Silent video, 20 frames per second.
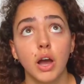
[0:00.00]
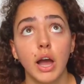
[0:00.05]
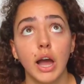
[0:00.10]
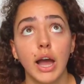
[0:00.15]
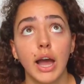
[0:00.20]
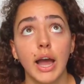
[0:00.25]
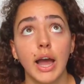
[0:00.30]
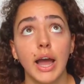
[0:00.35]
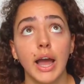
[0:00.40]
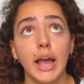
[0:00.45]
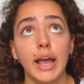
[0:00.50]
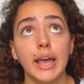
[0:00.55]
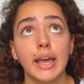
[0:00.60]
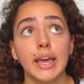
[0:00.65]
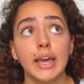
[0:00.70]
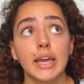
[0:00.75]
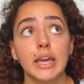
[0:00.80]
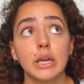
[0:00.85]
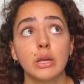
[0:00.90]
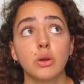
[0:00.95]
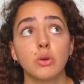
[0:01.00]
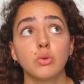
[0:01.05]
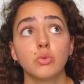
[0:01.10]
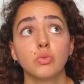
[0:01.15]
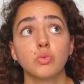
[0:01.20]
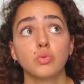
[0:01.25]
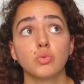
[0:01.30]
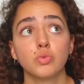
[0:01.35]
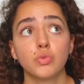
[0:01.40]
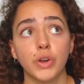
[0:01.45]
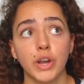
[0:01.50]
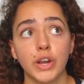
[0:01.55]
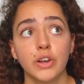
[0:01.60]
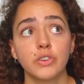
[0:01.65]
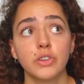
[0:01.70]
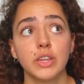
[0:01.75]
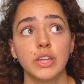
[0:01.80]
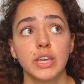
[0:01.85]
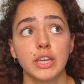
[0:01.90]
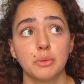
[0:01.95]
I
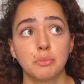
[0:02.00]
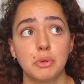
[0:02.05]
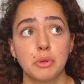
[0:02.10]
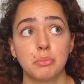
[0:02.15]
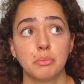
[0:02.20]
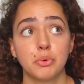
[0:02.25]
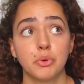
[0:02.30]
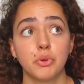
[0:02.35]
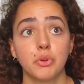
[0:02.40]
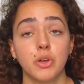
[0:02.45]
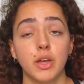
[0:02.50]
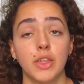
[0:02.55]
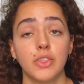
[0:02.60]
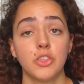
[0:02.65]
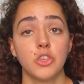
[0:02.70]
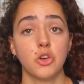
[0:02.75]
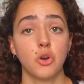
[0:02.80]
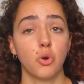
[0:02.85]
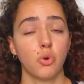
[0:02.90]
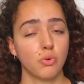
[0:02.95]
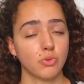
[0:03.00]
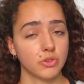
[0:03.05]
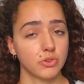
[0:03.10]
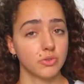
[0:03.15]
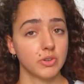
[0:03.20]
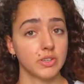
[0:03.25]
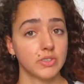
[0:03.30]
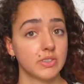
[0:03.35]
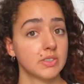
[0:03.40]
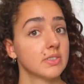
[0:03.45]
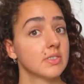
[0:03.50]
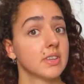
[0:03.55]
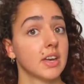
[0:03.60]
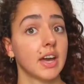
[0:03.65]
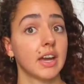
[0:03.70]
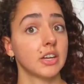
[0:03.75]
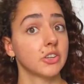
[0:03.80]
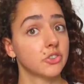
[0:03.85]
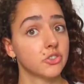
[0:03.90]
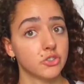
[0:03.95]
rarely get a pimple, and the only reasons
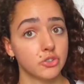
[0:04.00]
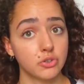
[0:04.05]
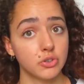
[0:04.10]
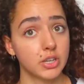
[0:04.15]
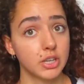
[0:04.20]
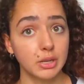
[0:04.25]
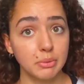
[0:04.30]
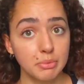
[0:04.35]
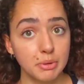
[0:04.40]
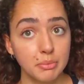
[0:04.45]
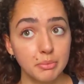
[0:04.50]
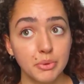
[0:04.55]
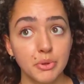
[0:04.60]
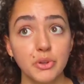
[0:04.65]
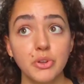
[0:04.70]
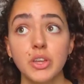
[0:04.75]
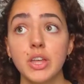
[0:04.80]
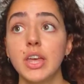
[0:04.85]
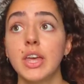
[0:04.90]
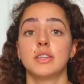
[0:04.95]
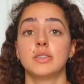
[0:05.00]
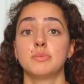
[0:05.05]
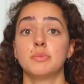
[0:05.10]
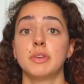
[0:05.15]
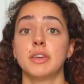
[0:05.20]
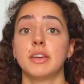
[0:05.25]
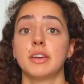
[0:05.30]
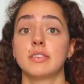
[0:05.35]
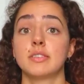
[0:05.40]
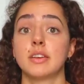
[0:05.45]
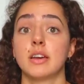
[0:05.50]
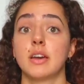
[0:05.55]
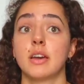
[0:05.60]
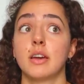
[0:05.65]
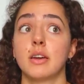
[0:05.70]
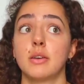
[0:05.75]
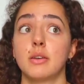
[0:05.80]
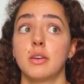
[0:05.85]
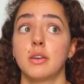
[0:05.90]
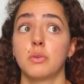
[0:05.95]
I do get a pimple is because
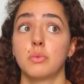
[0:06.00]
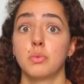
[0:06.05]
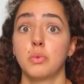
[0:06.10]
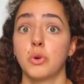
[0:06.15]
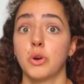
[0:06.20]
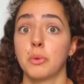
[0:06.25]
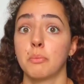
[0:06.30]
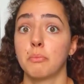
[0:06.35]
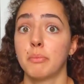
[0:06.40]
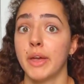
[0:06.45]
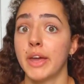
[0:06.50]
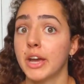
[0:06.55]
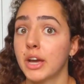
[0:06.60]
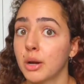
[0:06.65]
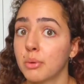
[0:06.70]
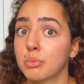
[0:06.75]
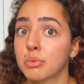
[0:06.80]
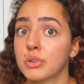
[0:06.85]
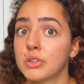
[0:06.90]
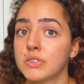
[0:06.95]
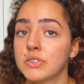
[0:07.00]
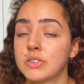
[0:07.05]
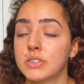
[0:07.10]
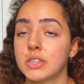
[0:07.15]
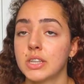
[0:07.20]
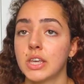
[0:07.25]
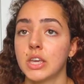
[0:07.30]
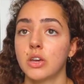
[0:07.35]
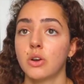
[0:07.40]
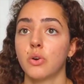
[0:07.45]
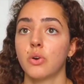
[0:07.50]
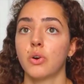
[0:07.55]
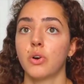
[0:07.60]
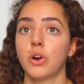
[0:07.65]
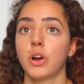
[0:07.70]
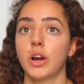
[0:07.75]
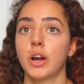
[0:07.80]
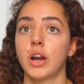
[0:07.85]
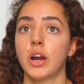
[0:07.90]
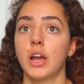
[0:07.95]
I wore makeup recently
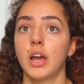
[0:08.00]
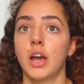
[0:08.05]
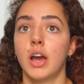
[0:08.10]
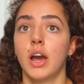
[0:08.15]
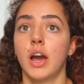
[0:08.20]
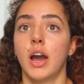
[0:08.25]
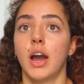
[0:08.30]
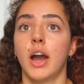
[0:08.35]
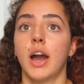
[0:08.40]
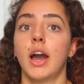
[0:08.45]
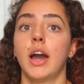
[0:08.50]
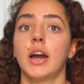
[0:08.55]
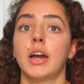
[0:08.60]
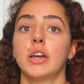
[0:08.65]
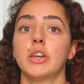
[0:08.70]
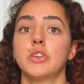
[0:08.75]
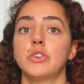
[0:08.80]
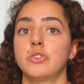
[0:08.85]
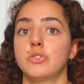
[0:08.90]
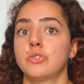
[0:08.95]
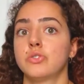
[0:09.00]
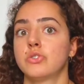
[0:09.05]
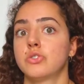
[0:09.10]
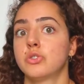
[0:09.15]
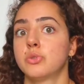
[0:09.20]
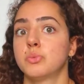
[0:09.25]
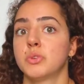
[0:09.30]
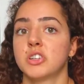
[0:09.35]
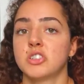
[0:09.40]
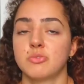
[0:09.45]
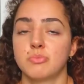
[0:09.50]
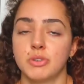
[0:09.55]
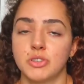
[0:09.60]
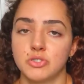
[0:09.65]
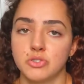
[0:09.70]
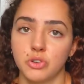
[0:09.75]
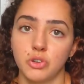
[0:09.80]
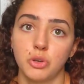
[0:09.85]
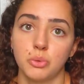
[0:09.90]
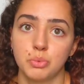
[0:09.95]
or I used too much
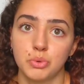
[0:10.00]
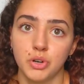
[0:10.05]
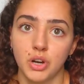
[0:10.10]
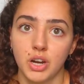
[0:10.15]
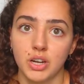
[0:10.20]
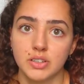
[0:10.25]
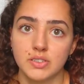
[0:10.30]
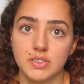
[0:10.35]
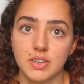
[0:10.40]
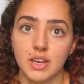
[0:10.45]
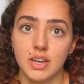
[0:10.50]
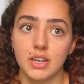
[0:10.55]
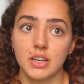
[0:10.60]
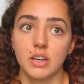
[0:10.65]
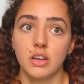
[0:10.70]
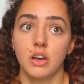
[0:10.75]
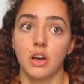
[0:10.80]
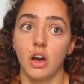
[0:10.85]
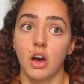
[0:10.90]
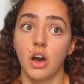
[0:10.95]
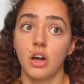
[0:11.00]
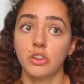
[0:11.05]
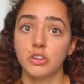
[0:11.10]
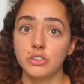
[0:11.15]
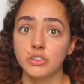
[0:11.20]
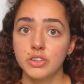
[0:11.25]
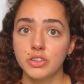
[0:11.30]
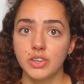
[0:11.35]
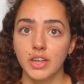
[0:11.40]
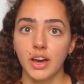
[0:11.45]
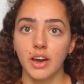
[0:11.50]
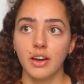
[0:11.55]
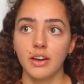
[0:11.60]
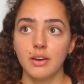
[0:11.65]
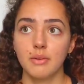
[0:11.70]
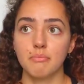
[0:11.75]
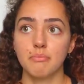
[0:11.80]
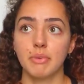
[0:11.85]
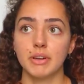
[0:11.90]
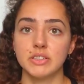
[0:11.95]
benzoyl peroxide. Other than
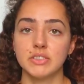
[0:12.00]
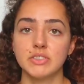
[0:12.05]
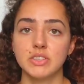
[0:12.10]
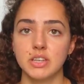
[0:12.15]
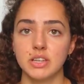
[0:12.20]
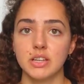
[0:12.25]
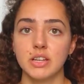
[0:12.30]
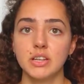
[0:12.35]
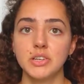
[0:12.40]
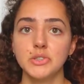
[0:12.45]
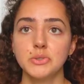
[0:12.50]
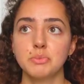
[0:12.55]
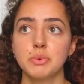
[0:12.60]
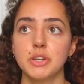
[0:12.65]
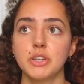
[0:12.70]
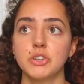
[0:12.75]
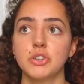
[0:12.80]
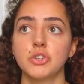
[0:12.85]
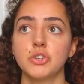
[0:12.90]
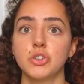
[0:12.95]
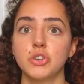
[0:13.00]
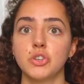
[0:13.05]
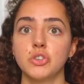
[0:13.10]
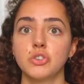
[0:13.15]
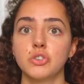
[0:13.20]
that, my skin has been